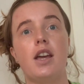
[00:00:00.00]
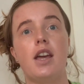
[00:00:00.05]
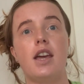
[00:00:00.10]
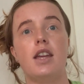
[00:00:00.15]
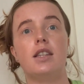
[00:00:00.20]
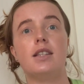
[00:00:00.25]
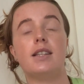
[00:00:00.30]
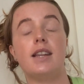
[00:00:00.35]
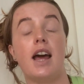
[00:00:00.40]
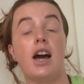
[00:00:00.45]

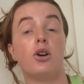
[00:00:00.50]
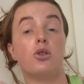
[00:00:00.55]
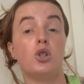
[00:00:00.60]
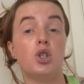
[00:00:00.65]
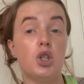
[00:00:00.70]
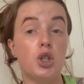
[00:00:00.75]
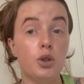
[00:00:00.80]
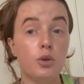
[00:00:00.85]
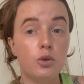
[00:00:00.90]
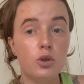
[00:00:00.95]
It's now
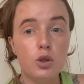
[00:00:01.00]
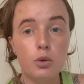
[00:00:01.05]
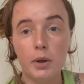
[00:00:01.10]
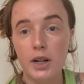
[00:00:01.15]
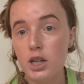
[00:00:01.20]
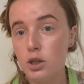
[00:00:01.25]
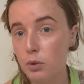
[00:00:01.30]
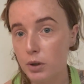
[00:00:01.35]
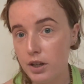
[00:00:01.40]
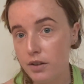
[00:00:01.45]
June
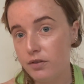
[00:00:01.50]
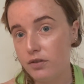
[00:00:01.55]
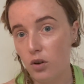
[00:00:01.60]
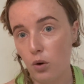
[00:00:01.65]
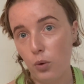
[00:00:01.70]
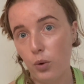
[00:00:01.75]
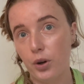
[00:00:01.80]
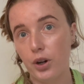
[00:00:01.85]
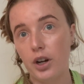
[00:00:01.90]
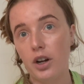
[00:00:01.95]

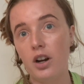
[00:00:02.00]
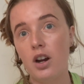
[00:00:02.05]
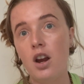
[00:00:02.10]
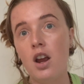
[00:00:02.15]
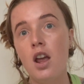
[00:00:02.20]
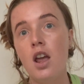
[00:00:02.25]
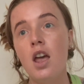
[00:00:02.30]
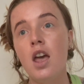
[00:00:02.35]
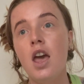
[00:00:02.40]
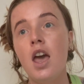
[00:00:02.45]
2024,
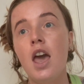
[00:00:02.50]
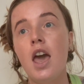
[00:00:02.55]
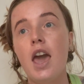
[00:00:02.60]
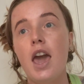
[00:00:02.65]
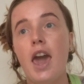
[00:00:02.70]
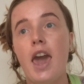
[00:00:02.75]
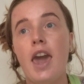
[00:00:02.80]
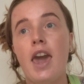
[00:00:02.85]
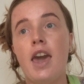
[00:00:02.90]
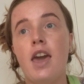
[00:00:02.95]

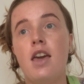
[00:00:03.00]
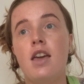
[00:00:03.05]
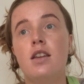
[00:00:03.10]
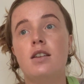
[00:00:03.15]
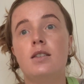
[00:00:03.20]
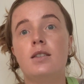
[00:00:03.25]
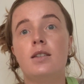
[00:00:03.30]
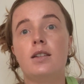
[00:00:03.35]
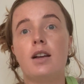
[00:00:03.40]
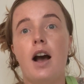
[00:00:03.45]

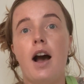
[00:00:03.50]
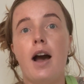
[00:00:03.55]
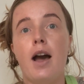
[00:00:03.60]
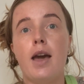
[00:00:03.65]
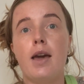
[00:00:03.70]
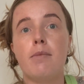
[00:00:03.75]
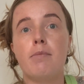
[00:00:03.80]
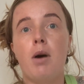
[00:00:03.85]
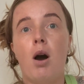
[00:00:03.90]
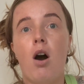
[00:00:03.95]
and
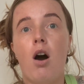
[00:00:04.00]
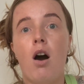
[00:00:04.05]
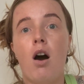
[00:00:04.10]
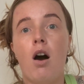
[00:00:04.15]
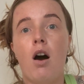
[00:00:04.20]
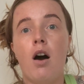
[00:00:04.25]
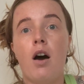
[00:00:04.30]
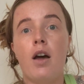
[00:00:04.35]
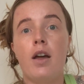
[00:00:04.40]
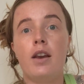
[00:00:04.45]
I'm
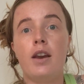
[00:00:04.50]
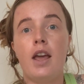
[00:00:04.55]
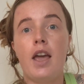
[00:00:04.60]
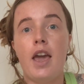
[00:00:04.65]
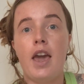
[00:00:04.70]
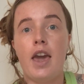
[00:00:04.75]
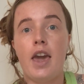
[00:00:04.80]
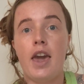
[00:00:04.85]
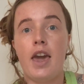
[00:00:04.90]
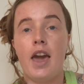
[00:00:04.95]
on
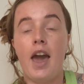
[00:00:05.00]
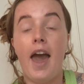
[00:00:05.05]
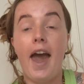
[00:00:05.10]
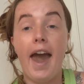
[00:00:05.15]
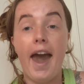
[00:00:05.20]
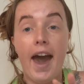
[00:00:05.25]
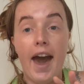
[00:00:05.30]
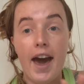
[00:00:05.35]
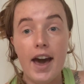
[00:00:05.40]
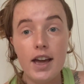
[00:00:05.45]
a
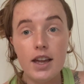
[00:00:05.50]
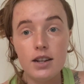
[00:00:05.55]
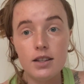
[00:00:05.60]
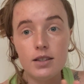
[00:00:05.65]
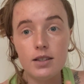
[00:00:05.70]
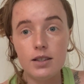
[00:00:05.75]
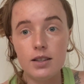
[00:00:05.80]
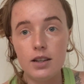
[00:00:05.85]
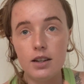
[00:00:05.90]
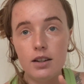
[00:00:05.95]

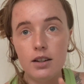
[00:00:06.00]
hat